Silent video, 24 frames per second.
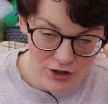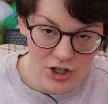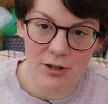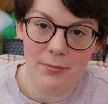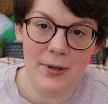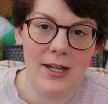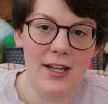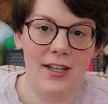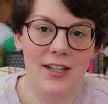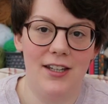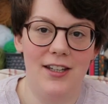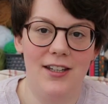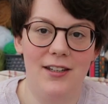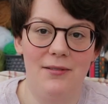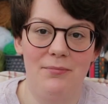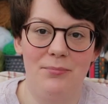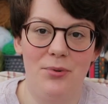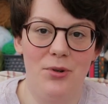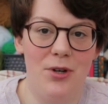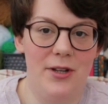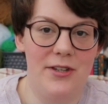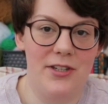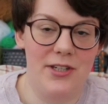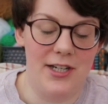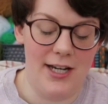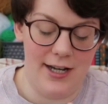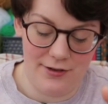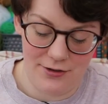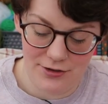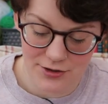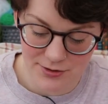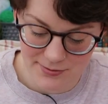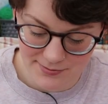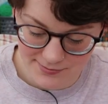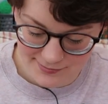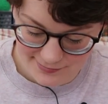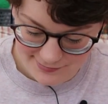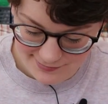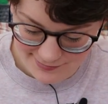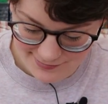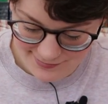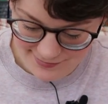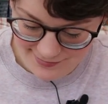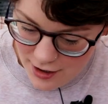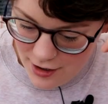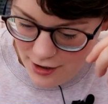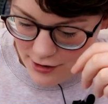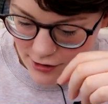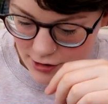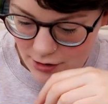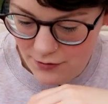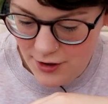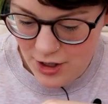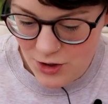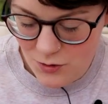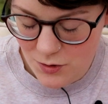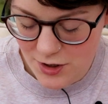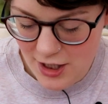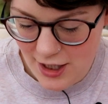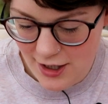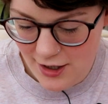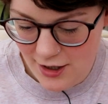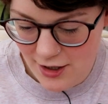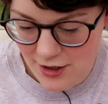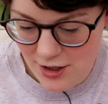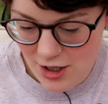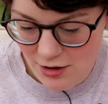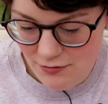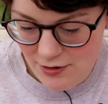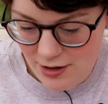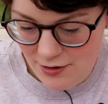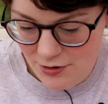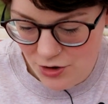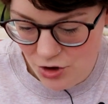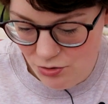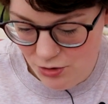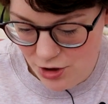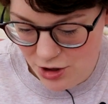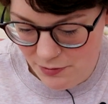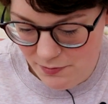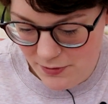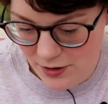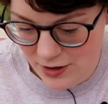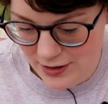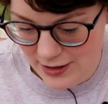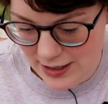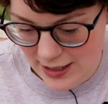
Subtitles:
gonna make it, but it's cats. So this was added around Christmas